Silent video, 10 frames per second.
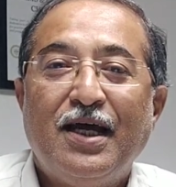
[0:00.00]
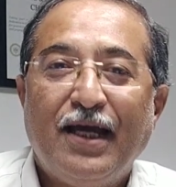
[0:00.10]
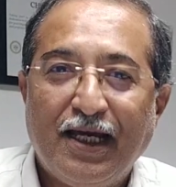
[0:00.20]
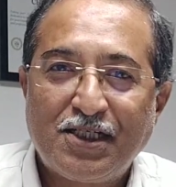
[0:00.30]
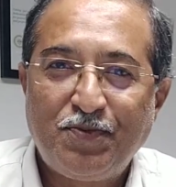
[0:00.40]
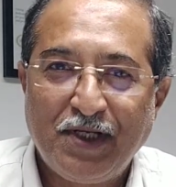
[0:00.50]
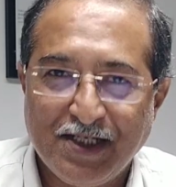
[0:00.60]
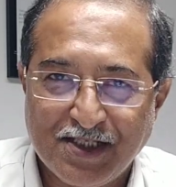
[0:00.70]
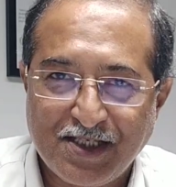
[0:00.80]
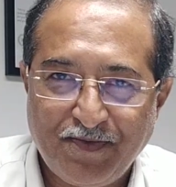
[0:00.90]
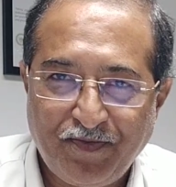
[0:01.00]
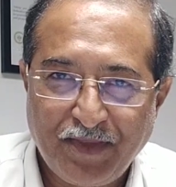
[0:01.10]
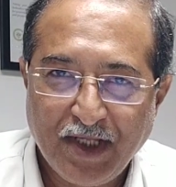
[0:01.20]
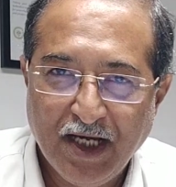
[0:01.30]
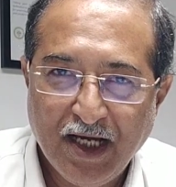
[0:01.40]
experience.
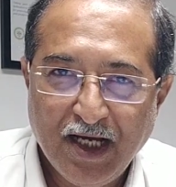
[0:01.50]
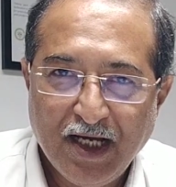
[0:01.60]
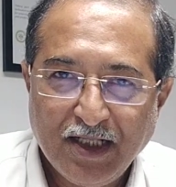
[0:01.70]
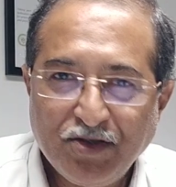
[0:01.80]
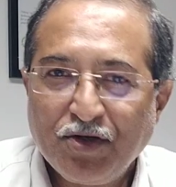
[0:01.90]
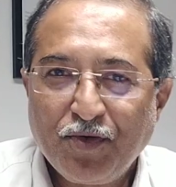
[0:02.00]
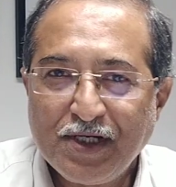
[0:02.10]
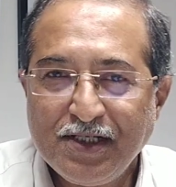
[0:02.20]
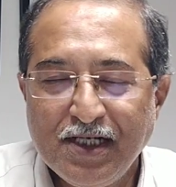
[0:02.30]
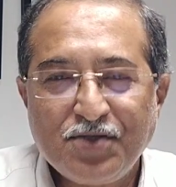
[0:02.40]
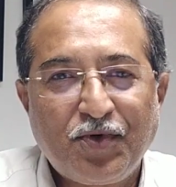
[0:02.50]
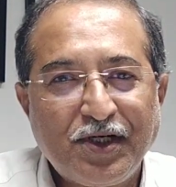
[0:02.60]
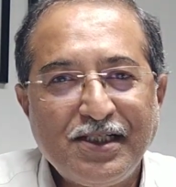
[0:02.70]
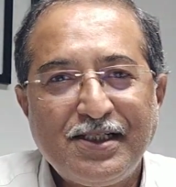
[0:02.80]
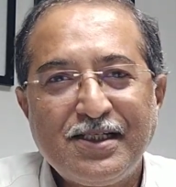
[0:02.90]
Now the question is,
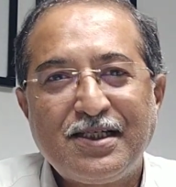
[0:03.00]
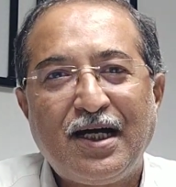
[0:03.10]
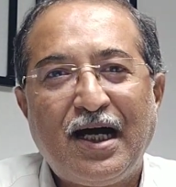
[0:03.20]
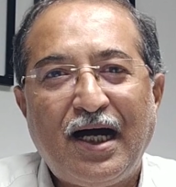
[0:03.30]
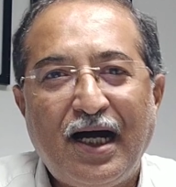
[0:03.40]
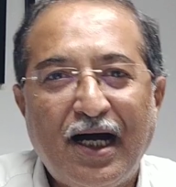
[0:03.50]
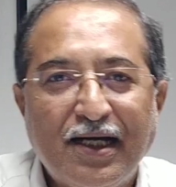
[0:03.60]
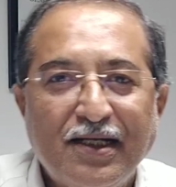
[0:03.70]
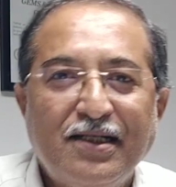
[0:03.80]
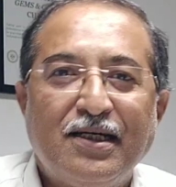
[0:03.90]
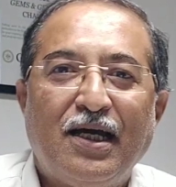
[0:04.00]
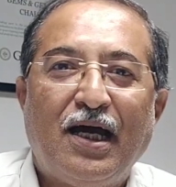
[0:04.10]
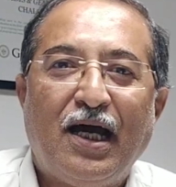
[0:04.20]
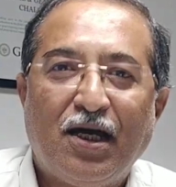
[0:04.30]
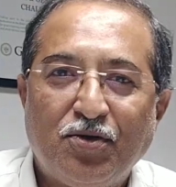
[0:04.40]
what is this heart and
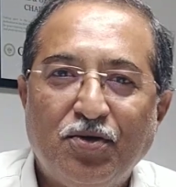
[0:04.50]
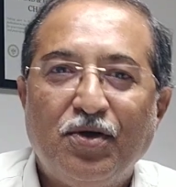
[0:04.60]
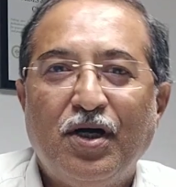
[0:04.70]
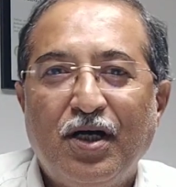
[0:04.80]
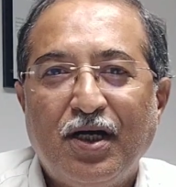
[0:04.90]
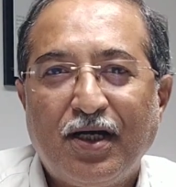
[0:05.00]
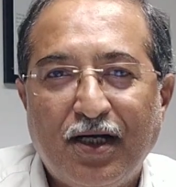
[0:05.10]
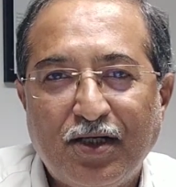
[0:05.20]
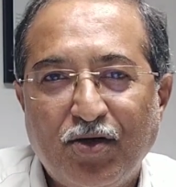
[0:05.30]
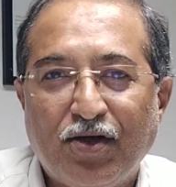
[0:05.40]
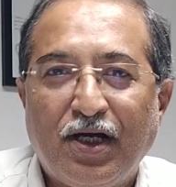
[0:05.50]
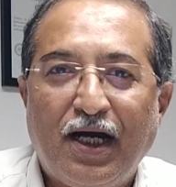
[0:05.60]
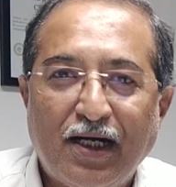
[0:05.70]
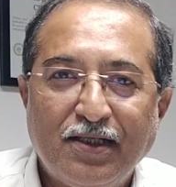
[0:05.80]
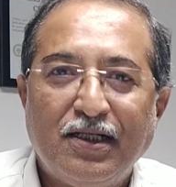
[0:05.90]
arrow cut or
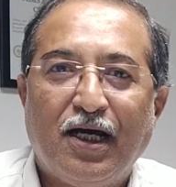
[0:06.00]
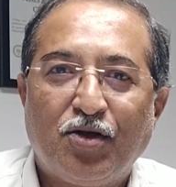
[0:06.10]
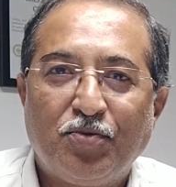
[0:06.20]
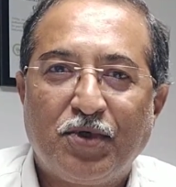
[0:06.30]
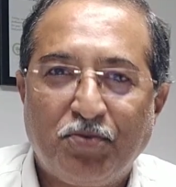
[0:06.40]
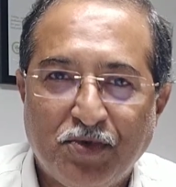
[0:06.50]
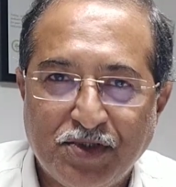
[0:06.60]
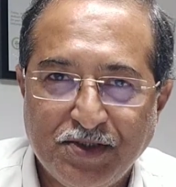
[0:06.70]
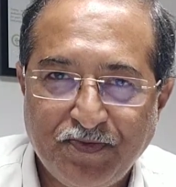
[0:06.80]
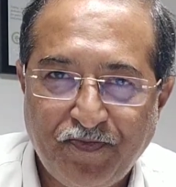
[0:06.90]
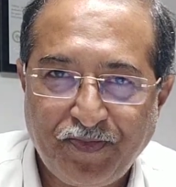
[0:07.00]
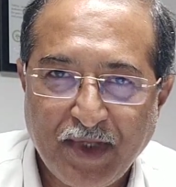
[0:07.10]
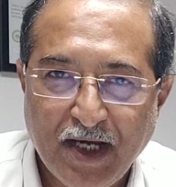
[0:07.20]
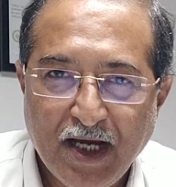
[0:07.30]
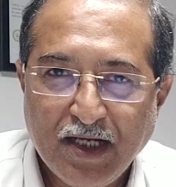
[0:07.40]
heart and arrow proportion?
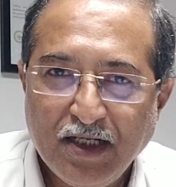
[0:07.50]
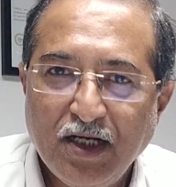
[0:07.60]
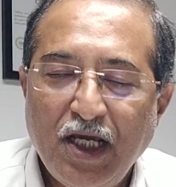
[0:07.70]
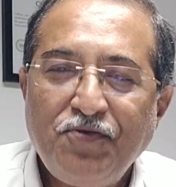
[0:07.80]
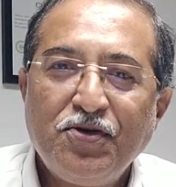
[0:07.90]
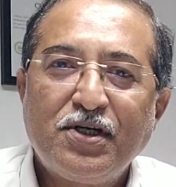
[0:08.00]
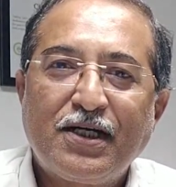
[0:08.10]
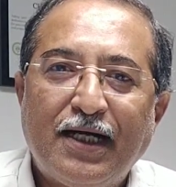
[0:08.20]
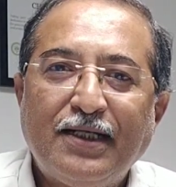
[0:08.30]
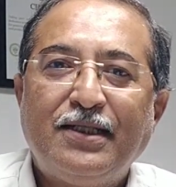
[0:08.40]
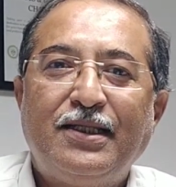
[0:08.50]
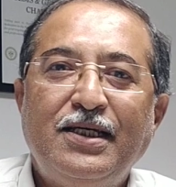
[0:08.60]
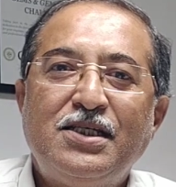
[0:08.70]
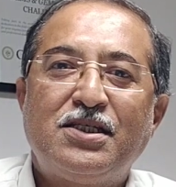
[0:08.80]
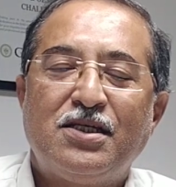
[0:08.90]
Now if you cut
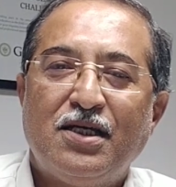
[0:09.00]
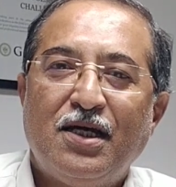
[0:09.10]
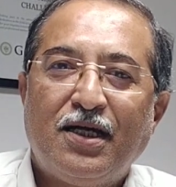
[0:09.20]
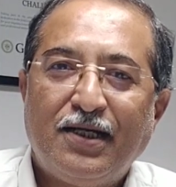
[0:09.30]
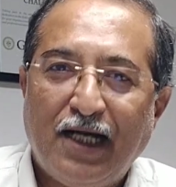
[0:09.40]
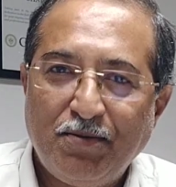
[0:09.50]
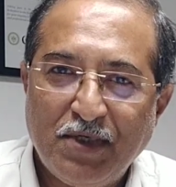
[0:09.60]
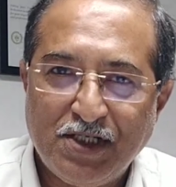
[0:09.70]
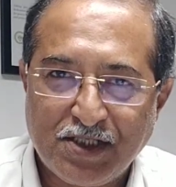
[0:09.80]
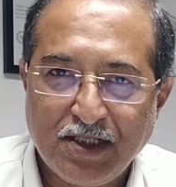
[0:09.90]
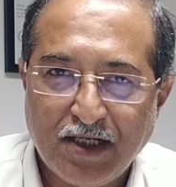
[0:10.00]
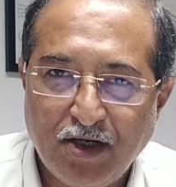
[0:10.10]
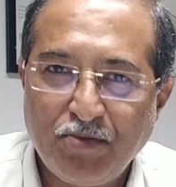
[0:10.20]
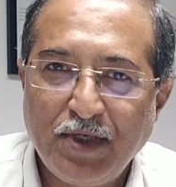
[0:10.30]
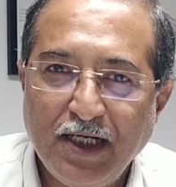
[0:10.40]
these diamonds,
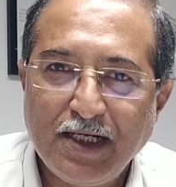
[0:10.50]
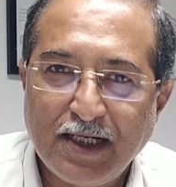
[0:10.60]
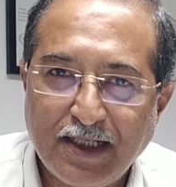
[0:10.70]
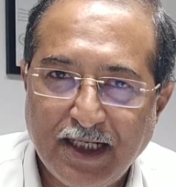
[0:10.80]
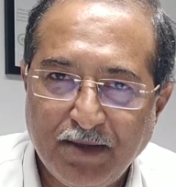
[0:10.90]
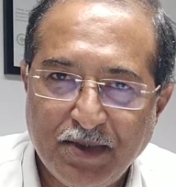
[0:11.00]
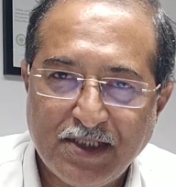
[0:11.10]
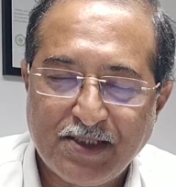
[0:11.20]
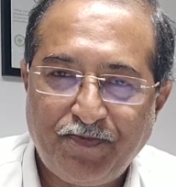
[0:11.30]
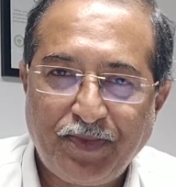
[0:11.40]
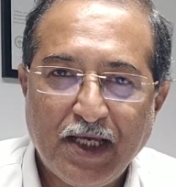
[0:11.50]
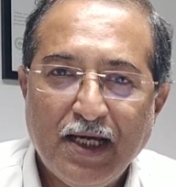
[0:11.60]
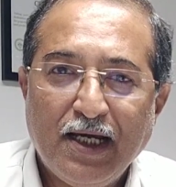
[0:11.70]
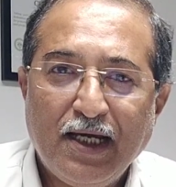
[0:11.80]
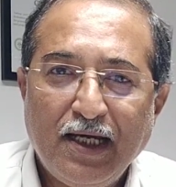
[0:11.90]
round brilliant cut diamonds,
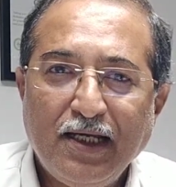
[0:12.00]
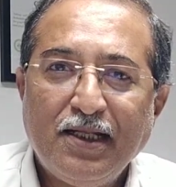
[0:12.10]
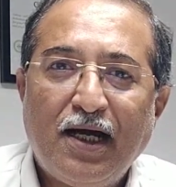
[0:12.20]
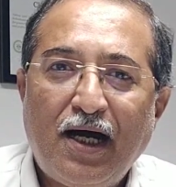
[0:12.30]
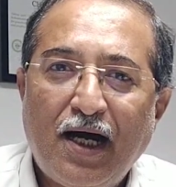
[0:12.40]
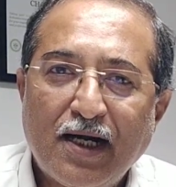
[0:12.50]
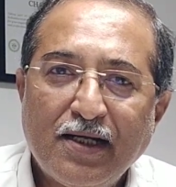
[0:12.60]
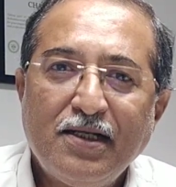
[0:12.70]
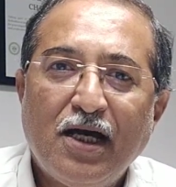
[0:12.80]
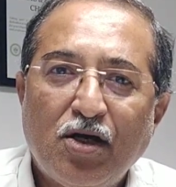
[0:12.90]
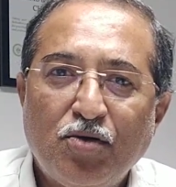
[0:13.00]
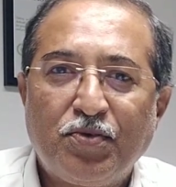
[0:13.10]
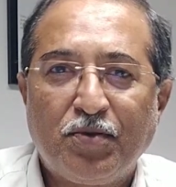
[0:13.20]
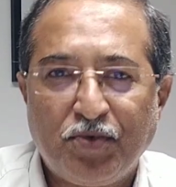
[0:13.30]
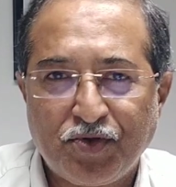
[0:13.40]
in heart and arrow
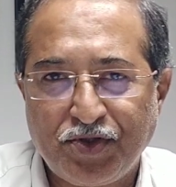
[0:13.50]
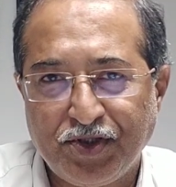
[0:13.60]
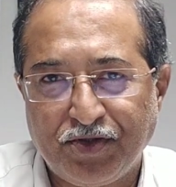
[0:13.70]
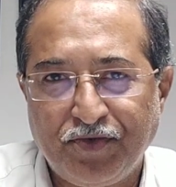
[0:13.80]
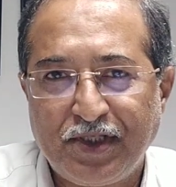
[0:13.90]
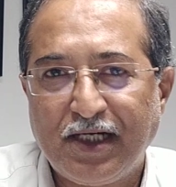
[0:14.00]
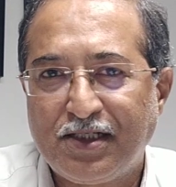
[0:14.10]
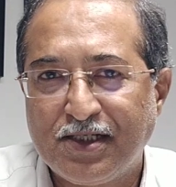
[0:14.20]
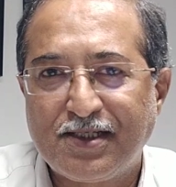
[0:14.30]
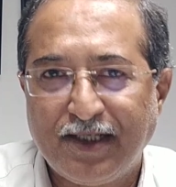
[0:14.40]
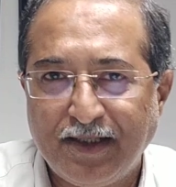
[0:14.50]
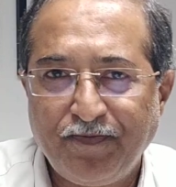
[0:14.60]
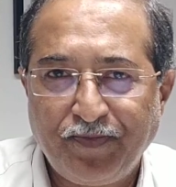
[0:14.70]
proportion, which I just said,